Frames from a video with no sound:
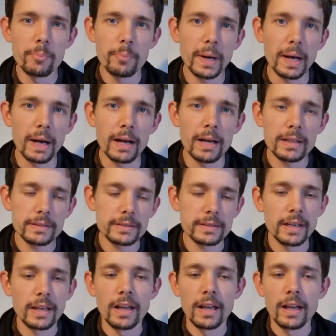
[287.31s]

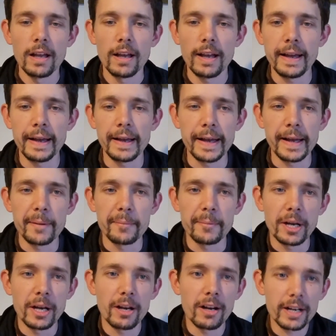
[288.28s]
But
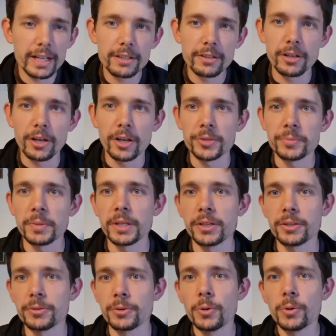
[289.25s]
I don't own
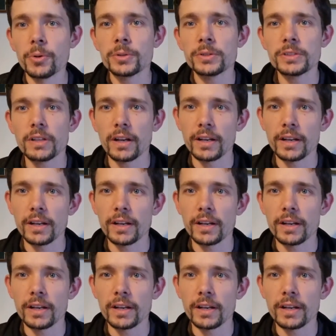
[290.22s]
my own horse,